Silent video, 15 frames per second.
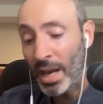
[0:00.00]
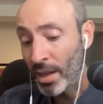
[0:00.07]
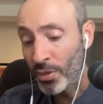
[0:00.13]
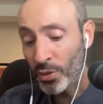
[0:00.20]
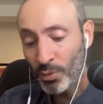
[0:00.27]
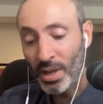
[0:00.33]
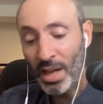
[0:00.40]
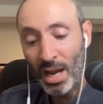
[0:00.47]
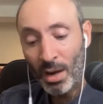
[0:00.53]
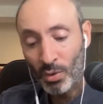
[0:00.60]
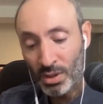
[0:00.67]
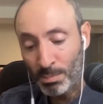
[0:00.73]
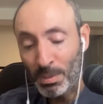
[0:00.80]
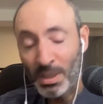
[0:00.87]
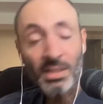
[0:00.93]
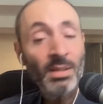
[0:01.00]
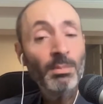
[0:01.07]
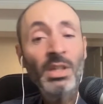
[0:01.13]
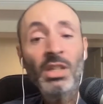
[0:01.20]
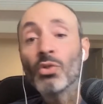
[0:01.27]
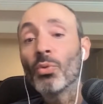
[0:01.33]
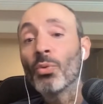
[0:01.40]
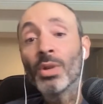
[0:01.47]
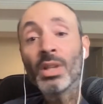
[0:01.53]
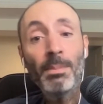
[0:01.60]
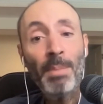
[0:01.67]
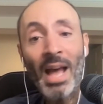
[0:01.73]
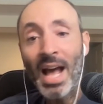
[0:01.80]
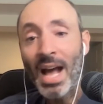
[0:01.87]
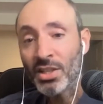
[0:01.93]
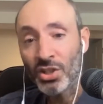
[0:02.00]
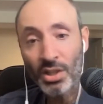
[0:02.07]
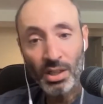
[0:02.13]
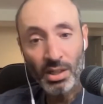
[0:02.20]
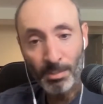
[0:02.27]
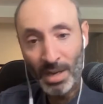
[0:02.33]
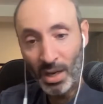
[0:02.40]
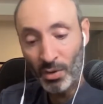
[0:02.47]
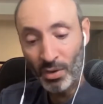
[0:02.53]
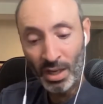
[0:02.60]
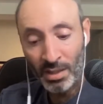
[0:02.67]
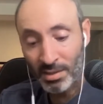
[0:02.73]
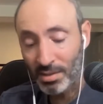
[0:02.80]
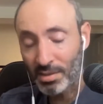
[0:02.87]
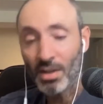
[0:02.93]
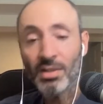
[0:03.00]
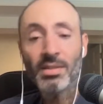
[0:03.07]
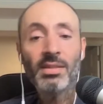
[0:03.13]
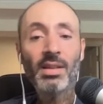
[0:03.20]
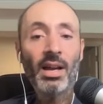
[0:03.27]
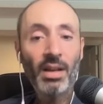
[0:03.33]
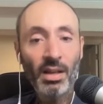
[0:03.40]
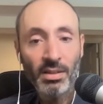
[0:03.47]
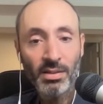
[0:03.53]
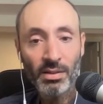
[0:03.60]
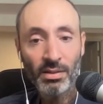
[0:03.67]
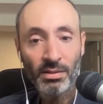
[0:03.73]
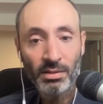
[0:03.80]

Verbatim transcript: three hours, pick something you're really passionate about and start a side hustle,